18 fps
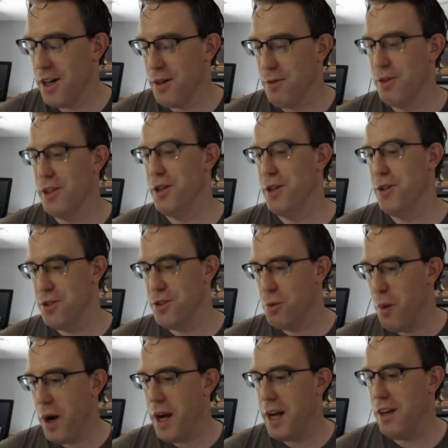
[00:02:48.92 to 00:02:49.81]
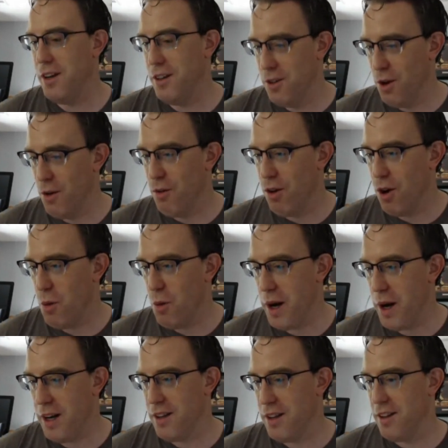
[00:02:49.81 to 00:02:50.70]
to reduce the overall
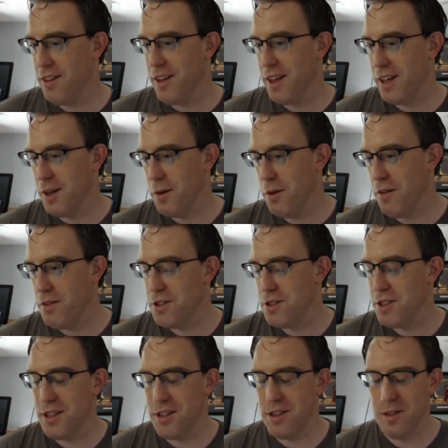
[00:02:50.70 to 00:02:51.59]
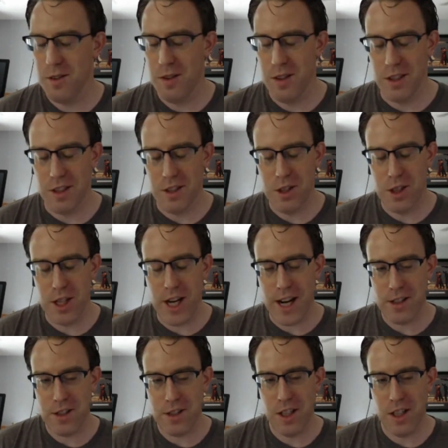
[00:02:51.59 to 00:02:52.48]
weight of the thing. Obviously the
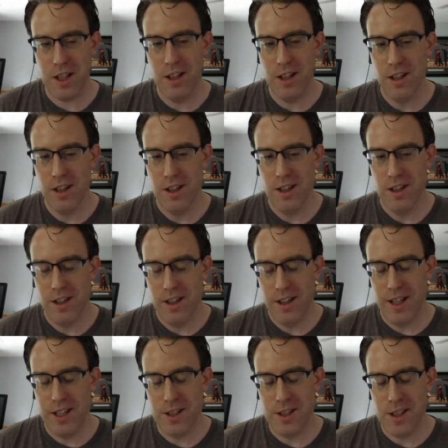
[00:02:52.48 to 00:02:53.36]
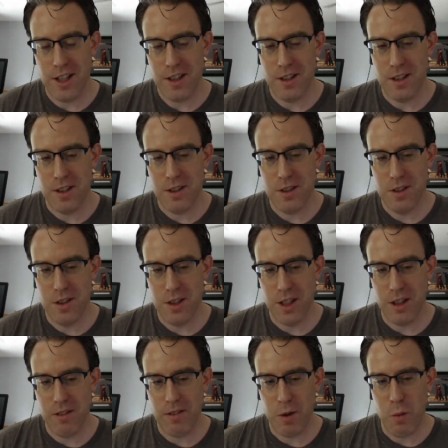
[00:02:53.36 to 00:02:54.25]
chassis is not the
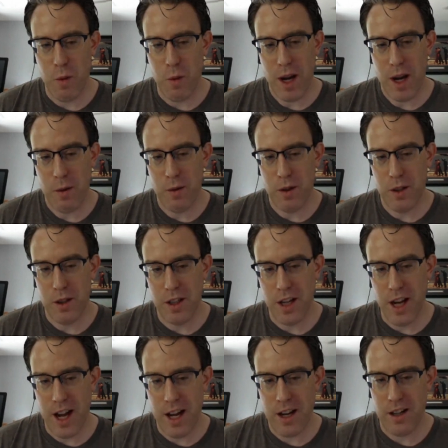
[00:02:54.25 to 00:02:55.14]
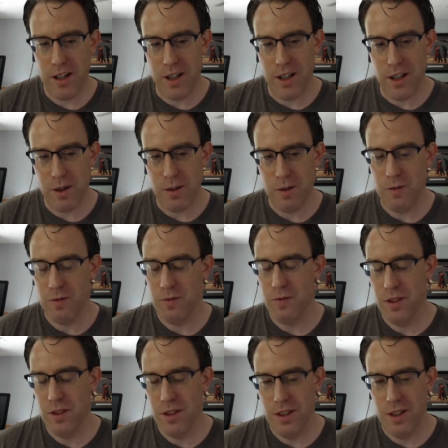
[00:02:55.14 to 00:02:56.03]
significant weight when you got
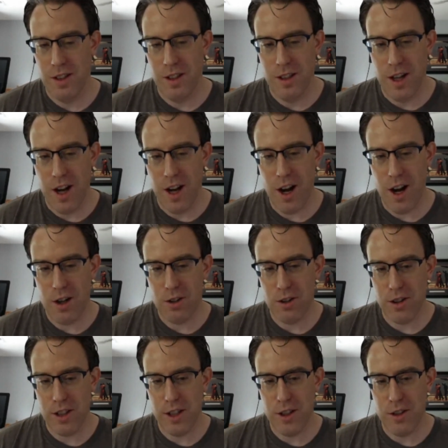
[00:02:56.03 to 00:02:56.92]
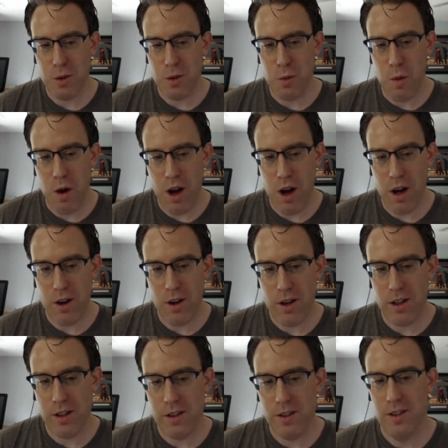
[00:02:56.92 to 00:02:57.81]
100 liters of water
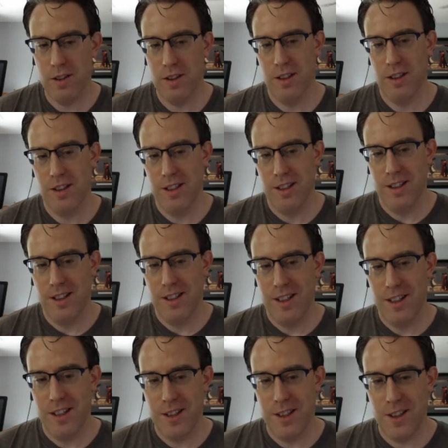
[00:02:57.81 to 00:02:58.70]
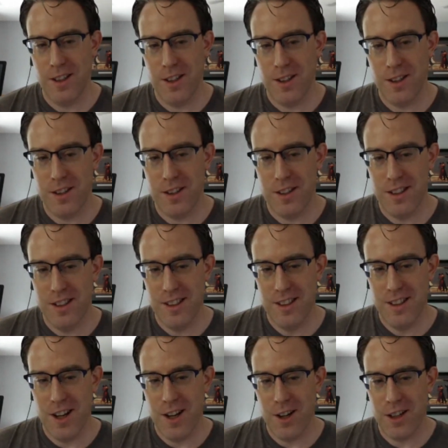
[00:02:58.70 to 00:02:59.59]
and 100
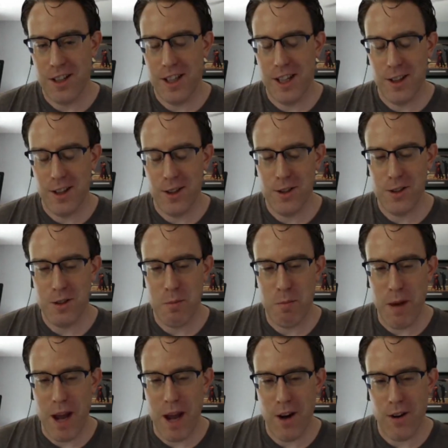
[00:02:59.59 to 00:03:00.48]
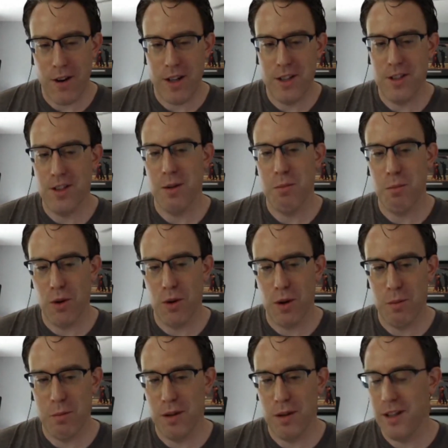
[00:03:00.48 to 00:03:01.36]
kilos of batteries on
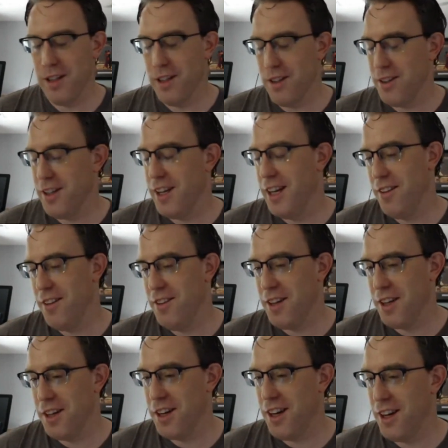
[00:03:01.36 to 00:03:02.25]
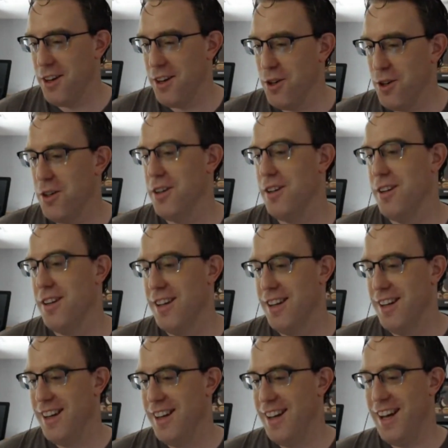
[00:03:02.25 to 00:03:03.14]
board. But anything you can
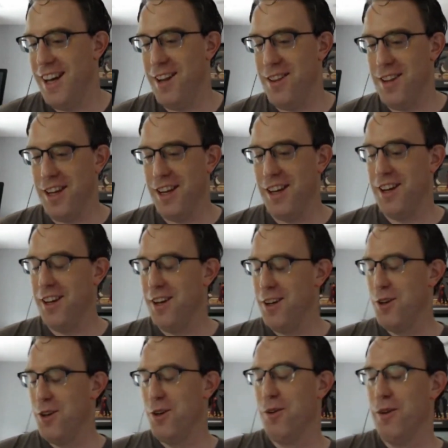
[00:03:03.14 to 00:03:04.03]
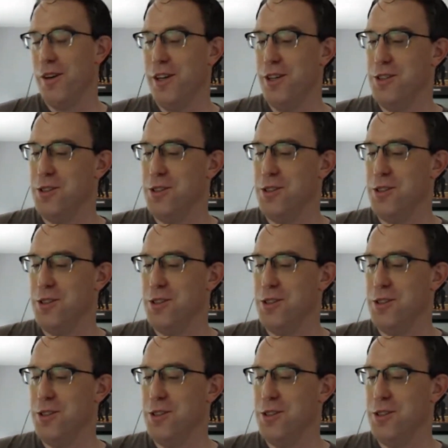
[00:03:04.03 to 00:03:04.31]
do to reduce